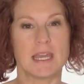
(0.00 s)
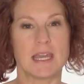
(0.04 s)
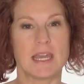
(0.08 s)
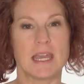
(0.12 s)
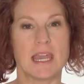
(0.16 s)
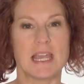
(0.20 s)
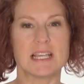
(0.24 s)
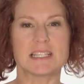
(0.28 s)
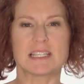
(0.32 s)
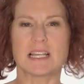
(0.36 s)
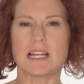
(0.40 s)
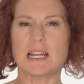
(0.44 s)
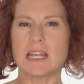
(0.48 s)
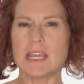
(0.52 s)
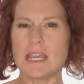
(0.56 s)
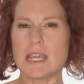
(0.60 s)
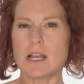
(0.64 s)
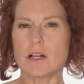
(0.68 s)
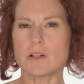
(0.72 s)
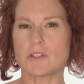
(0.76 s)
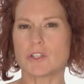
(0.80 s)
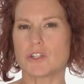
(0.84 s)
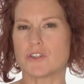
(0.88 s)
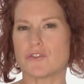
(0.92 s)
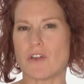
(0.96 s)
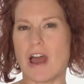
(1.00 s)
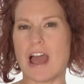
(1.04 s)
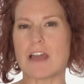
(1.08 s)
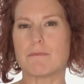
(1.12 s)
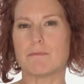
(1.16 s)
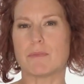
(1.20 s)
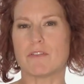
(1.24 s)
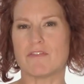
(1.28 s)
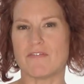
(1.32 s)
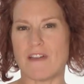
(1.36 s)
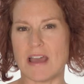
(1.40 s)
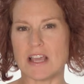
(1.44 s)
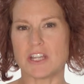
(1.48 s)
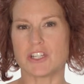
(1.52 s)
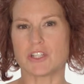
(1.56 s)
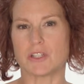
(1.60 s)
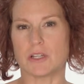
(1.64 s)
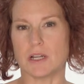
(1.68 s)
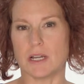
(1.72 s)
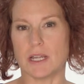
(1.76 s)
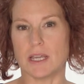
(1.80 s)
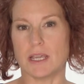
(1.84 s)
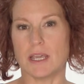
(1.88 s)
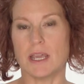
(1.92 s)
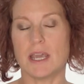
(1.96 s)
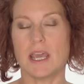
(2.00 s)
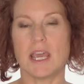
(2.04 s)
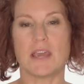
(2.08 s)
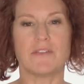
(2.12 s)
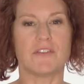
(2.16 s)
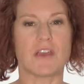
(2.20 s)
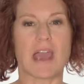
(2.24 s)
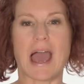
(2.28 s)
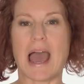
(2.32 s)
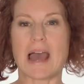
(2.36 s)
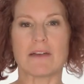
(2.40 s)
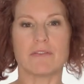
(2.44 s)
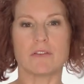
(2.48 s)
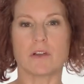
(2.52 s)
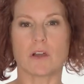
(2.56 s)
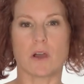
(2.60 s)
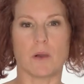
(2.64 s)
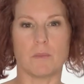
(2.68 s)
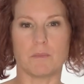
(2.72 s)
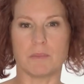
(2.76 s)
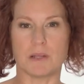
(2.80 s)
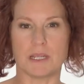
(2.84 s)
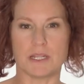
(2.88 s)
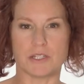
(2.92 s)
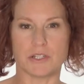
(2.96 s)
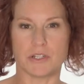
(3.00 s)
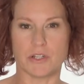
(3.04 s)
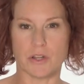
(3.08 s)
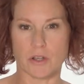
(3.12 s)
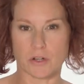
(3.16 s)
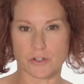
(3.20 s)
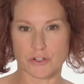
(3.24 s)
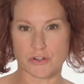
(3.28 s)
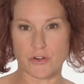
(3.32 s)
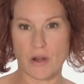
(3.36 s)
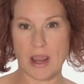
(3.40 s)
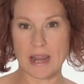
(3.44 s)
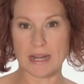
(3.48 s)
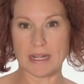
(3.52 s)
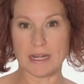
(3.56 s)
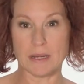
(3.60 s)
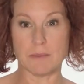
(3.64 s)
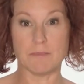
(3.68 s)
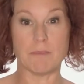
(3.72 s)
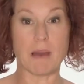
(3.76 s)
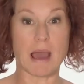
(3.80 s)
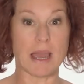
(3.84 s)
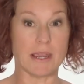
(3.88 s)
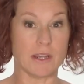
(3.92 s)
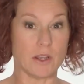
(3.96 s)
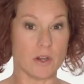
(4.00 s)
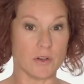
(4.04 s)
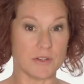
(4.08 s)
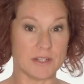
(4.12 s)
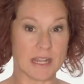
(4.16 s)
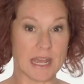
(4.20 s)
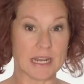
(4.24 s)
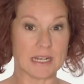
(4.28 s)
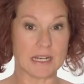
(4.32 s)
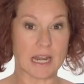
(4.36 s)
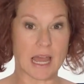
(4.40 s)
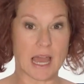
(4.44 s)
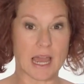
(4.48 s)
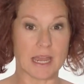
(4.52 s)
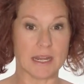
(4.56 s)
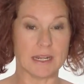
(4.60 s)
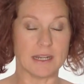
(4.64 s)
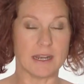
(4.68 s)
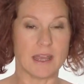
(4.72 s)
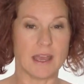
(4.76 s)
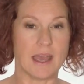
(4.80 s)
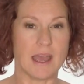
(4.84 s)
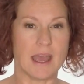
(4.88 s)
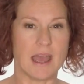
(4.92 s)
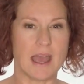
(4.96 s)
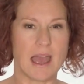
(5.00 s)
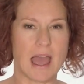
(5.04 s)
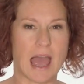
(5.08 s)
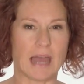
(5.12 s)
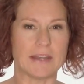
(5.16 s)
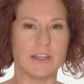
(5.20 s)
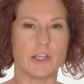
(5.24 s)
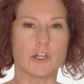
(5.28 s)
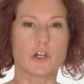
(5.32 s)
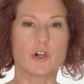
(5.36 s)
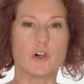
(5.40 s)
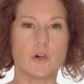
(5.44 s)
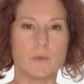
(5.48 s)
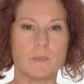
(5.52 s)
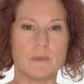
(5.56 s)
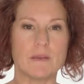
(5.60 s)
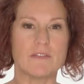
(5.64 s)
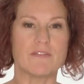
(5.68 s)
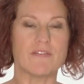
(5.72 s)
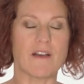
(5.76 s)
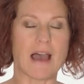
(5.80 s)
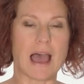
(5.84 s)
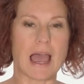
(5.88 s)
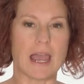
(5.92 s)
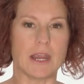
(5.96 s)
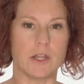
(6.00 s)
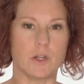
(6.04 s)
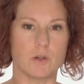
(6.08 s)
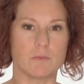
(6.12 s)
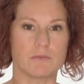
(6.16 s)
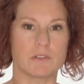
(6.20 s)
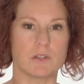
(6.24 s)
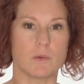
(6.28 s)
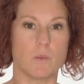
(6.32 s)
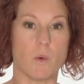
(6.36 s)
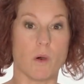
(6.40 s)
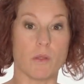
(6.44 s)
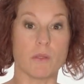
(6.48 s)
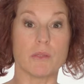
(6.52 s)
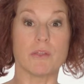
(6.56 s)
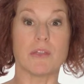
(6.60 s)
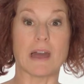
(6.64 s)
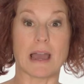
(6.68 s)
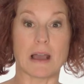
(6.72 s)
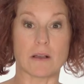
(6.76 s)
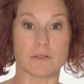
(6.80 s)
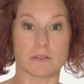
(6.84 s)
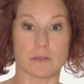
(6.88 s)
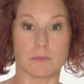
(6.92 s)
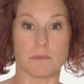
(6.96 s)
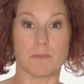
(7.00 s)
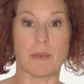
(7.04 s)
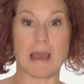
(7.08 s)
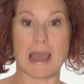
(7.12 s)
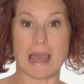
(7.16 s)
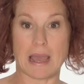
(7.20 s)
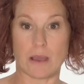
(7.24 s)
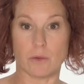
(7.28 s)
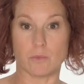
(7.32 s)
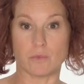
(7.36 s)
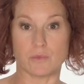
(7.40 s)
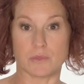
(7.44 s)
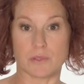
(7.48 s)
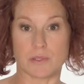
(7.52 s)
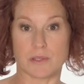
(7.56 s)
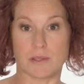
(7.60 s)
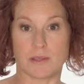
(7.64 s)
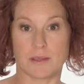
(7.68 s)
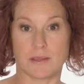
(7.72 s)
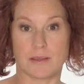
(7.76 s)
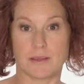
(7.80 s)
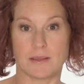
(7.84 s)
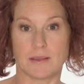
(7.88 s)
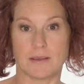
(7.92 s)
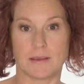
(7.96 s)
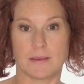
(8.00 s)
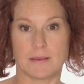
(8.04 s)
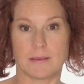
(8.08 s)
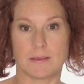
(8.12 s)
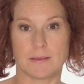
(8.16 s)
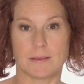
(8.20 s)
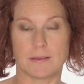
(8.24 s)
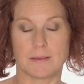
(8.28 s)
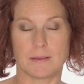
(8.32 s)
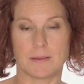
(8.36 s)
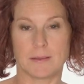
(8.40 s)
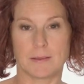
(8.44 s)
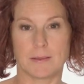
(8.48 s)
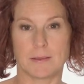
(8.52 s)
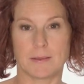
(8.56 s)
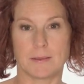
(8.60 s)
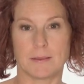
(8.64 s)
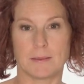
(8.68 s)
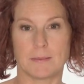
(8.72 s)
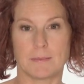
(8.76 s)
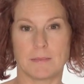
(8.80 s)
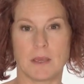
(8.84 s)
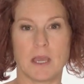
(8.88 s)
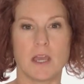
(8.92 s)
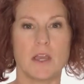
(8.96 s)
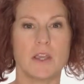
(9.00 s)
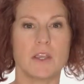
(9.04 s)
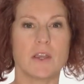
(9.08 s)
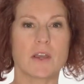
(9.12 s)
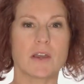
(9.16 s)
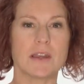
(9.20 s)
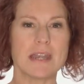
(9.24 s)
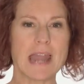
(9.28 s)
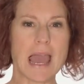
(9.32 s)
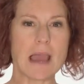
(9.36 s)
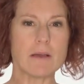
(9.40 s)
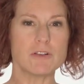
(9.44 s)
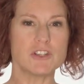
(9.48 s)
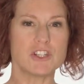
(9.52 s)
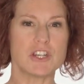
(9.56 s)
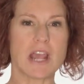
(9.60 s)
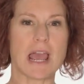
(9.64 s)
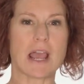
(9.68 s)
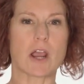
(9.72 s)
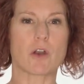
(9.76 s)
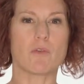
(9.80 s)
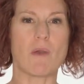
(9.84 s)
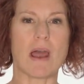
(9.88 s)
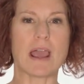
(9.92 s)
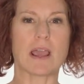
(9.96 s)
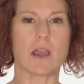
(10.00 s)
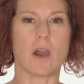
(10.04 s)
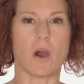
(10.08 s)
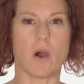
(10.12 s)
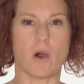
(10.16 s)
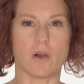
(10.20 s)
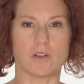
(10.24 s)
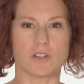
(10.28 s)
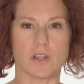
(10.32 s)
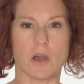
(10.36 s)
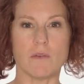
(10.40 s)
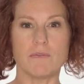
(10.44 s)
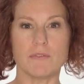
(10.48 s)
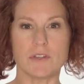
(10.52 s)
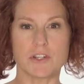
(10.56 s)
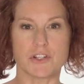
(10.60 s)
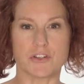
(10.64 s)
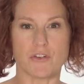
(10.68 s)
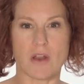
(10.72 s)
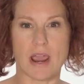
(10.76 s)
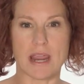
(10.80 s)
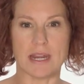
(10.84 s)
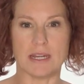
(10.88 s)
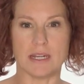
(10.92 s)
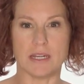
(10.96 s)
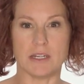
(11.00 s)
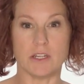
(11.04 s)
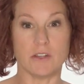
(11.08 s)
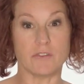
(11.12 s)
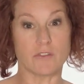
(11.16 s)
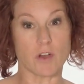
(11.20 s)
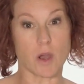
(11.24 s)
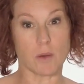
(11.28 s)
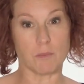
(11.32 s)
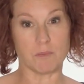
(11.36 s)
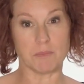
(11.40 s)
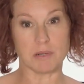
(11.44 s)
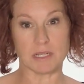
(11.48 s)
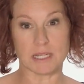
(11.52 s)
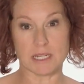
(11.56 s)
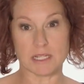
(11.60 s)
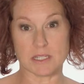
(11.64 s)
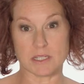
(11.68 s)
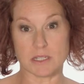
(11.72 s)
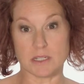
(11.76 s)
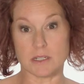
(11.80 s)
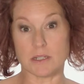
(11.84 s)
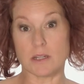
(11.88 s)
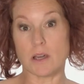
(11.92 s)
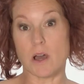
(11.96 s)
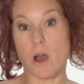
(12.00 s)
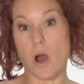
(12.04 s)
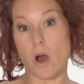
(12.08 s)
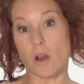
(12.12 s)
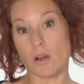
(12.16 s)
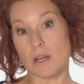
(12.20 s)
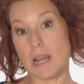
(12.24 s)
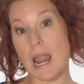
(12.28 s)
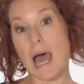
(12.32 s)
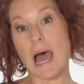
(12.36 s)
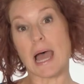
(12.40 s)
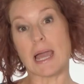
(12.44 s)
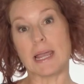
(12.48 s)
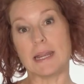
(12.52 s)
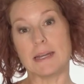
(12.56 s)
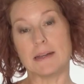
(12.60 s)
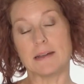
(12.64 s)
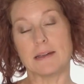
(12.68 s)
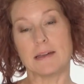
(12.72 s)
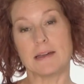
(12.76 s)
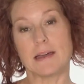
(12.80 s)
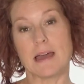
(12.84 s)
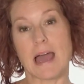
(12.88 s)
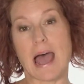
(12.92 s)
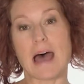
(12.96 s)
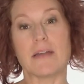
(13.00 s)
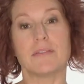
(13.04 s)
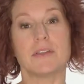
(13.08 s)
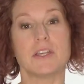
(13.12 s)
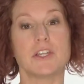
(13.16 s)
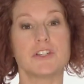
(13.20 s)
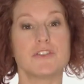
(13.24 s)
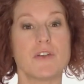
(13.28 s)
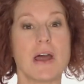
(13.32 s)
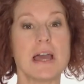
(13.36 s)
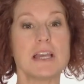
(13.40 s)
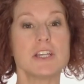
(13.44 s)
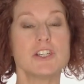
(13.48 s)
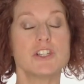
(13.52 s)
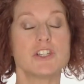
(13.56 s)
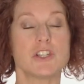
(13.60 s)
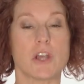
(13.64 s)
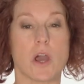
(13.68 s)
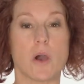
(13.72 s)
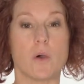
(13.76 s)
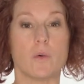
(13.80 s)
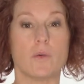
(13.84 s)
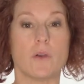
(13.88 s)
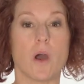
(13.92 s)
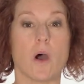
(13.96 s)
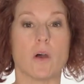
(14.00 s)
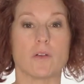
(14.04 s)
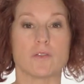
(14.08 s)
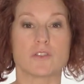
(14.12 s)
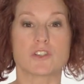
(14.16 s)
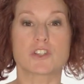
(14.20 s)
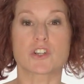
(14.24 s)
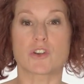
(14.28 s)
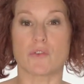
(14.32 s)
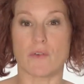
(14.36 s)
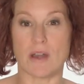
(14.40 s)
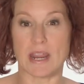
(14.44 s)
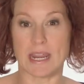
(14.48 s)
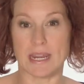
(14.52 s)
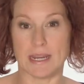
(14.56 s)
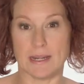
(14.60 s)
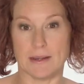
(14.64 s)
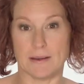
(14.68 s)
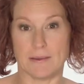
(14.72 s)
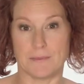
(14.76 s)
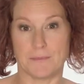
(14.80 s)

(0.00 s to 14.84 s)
It's illegal to drive professionally if you haven't completed your training by your deadline, and you could be fined up to £1,000. You can now check records of the training you've completed online at the address shown on screen.